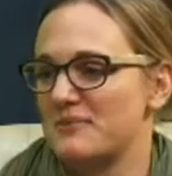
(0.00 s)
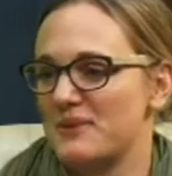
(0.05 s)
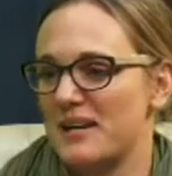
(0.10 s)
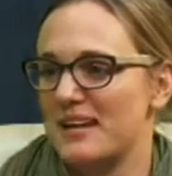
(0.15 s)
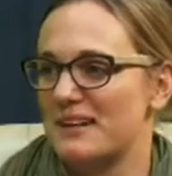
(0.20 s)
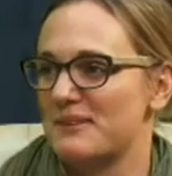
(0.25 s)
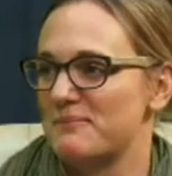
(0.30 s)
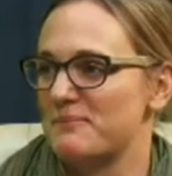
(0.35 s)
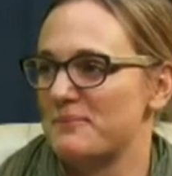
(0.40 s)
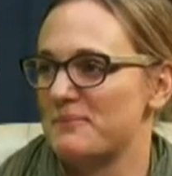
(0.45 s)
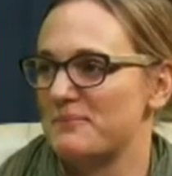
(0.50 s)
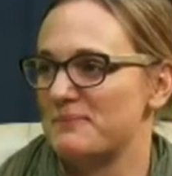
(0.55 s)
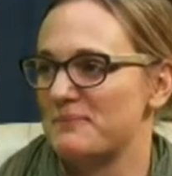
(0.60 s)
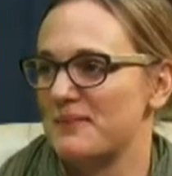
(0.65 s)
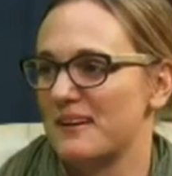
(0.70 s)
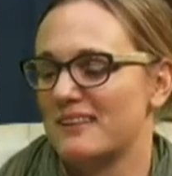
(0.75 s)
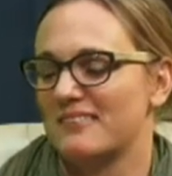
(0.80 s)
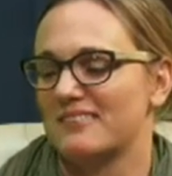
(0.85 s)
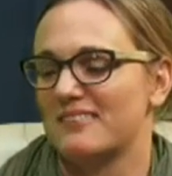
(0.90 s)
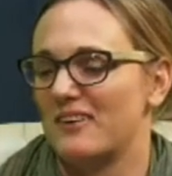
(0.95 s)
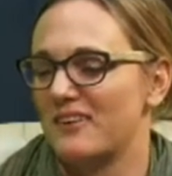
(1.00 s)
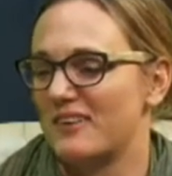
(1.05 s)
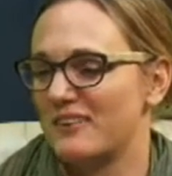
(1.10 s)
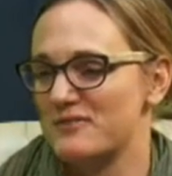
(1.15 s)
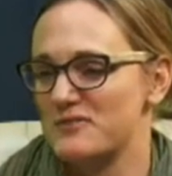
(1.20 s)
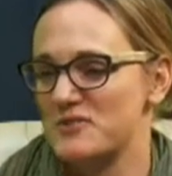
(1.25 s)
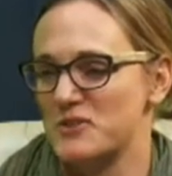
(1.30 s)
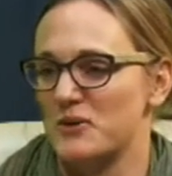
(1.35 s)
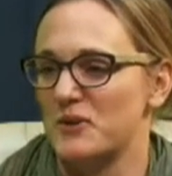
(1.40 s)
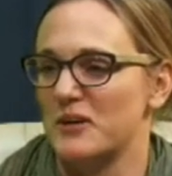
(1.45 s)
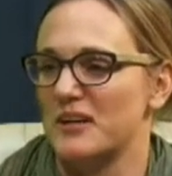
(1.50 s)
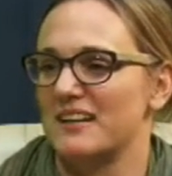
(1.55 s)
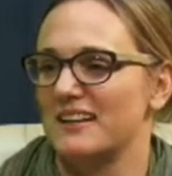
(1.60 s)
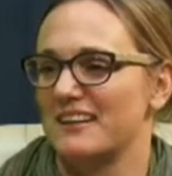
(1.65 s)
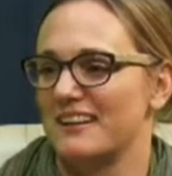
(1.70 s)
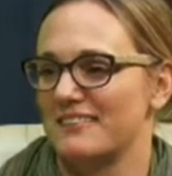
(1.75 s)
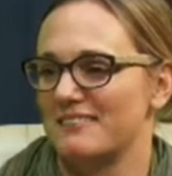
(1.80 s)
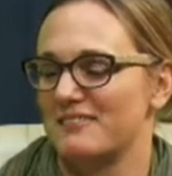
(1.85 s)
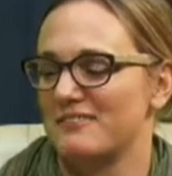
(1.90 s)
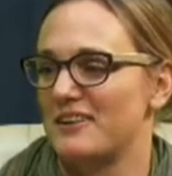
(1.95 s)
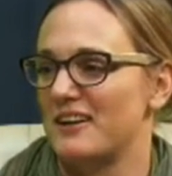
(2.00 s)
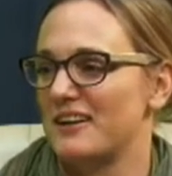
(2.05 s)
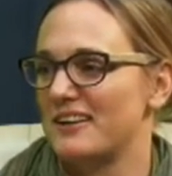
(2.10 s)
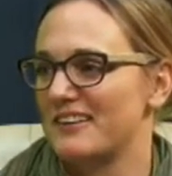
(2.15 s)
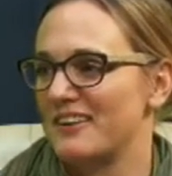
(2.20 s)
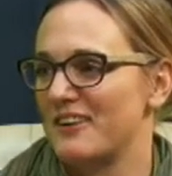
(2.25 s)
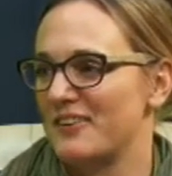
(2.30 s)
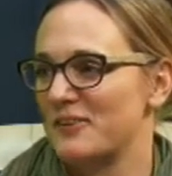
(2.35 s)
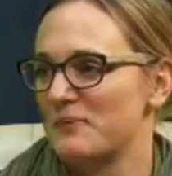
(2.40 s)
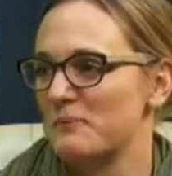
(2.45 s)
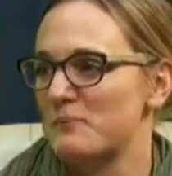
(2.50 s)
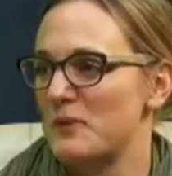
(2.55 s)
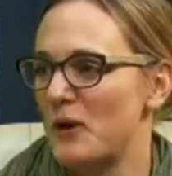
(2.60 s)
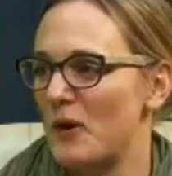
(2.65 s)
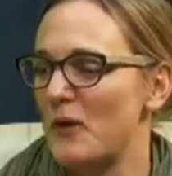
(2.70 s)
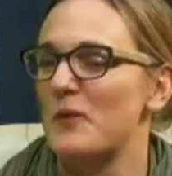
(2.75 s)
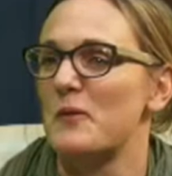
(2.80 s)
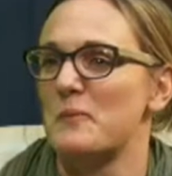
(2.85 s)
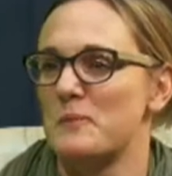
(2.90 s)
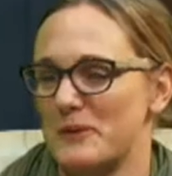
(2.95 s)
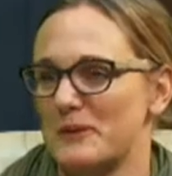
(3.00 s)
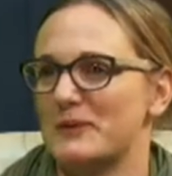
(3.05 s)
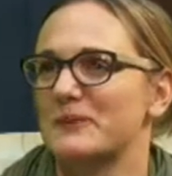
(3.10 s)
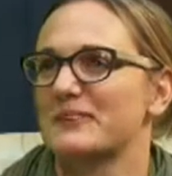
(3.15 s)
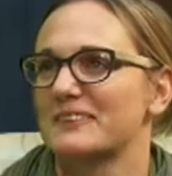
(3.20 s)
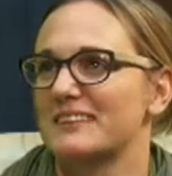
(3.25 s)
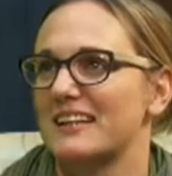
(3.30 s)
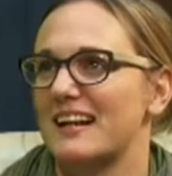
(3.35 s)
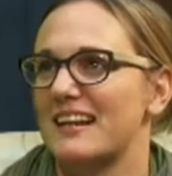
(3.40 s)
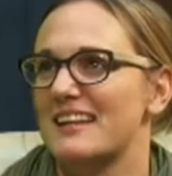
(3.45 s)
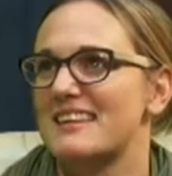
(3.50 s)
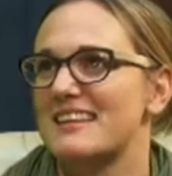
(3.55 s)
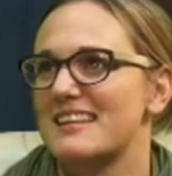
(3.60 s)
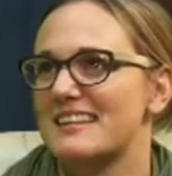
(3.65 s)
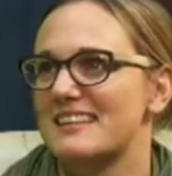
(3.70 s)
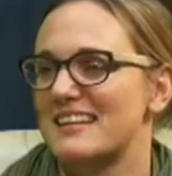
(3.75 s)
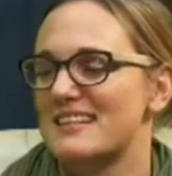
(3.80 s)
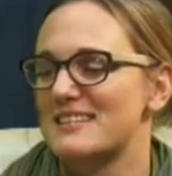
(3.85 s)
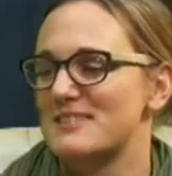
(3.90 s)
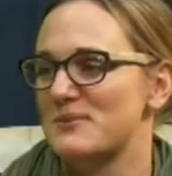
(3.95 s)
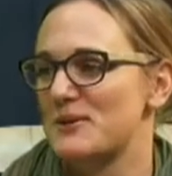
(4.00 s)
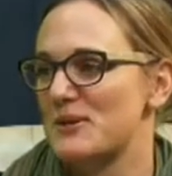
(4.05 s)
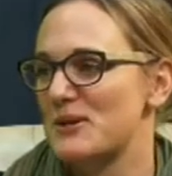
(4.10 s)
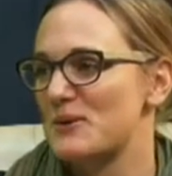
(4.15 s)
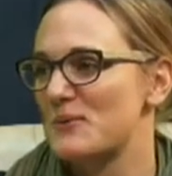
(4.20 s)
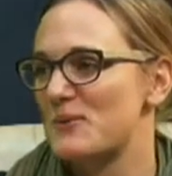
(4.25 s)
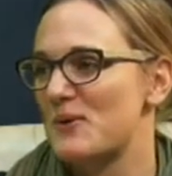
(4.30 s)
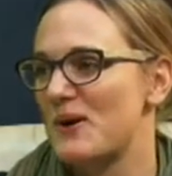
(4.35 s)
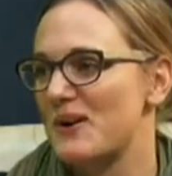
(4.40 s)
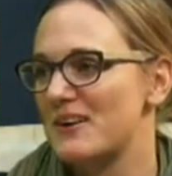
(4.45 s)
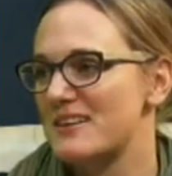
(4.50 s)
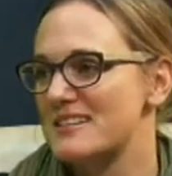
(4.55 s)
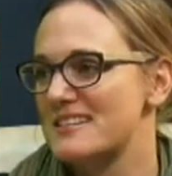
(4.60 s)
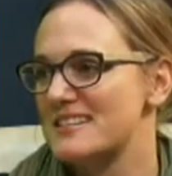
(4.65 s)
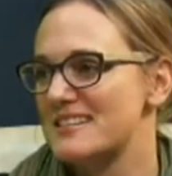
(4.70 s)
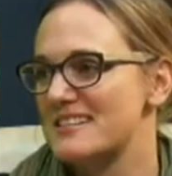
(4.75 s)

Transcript: We had a lot of joy and fun on the build, and I think that's what you want.